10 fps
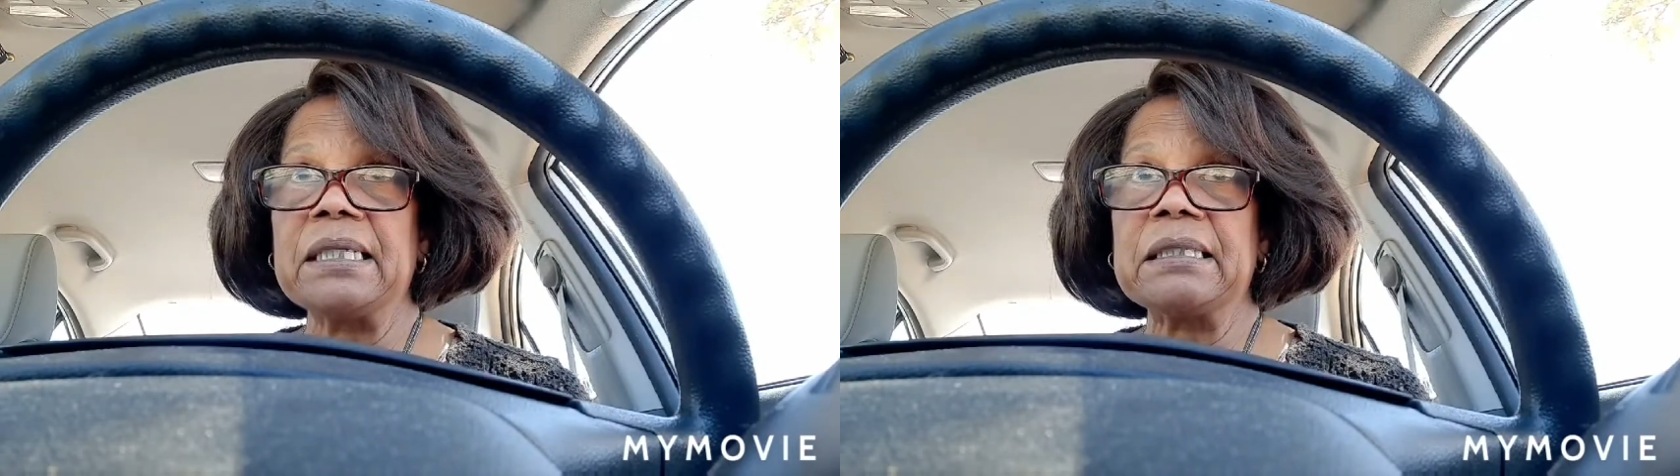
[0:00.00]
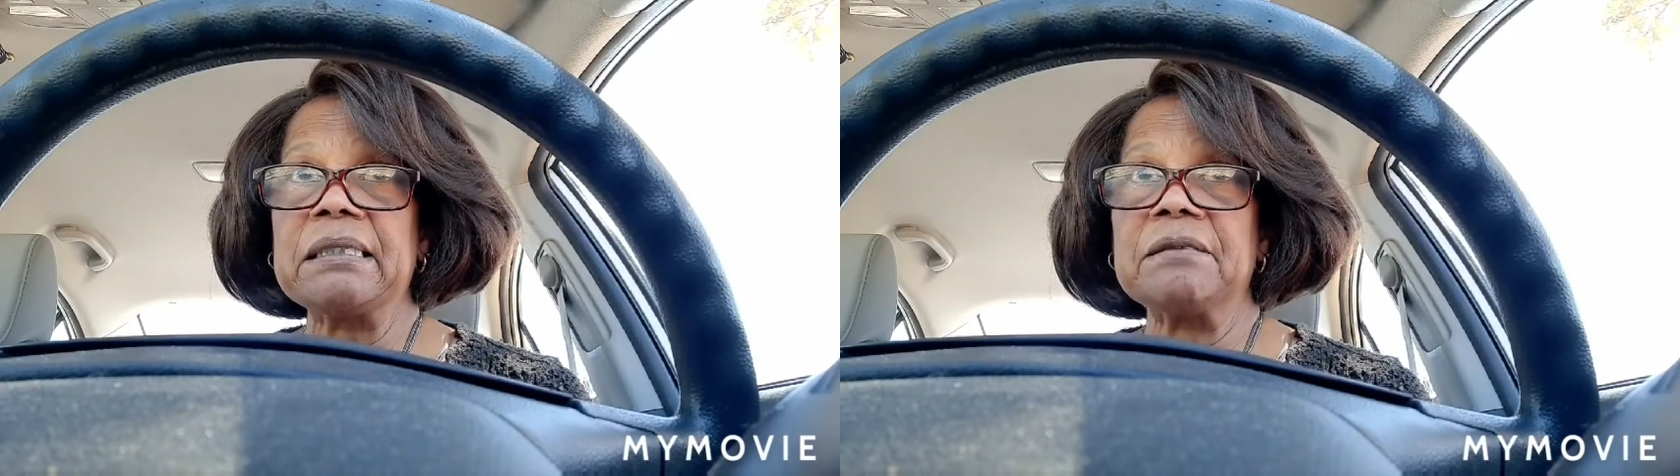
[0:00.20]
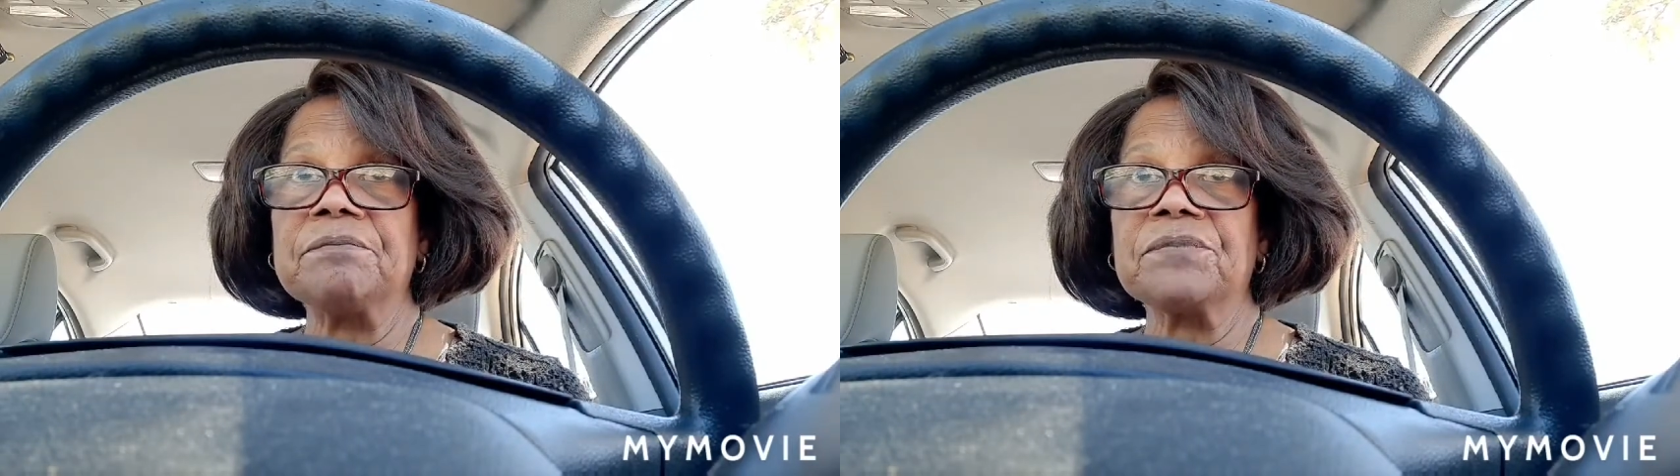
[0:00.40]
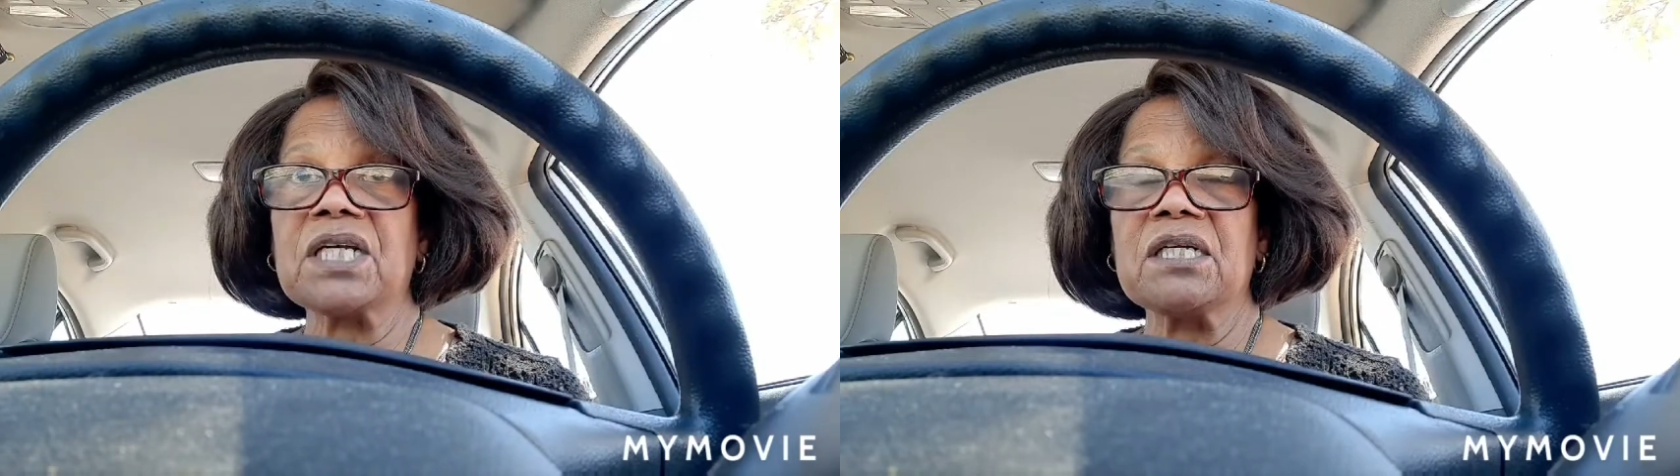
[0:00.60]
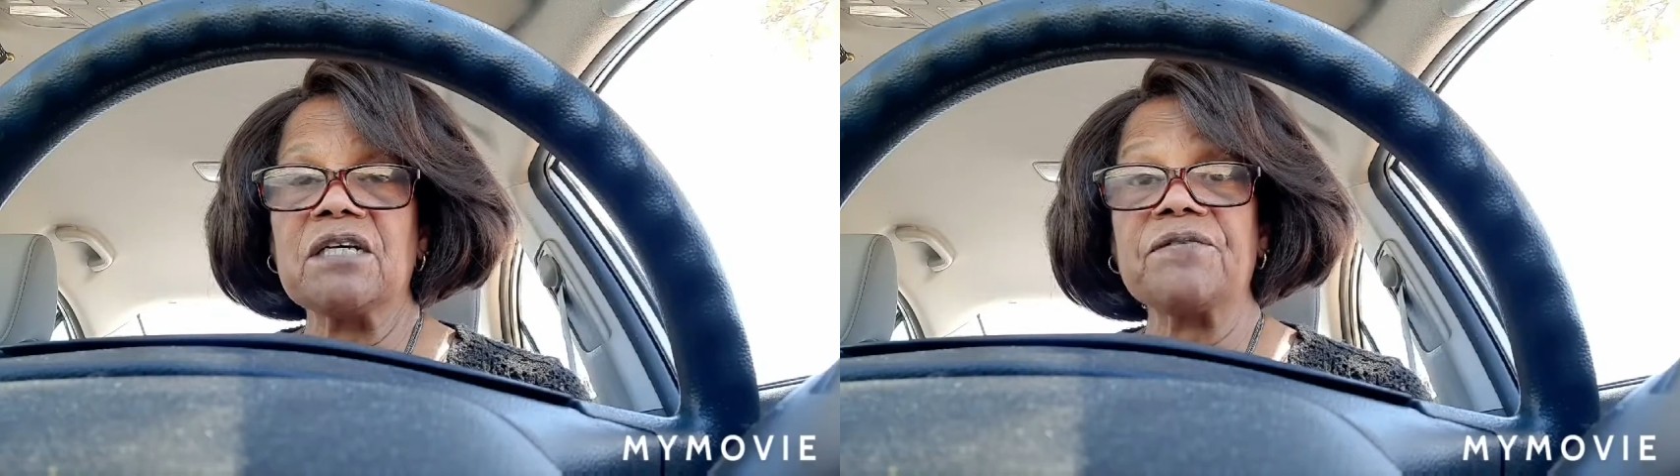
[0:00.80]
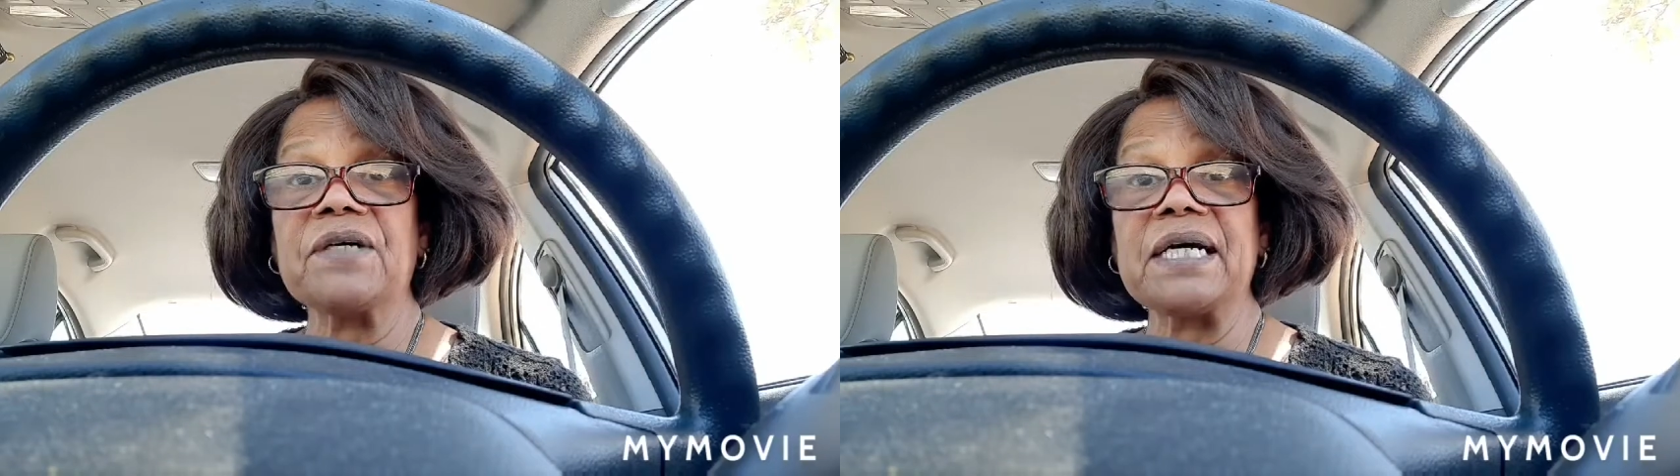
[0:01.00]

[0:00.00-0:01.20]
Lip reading: love for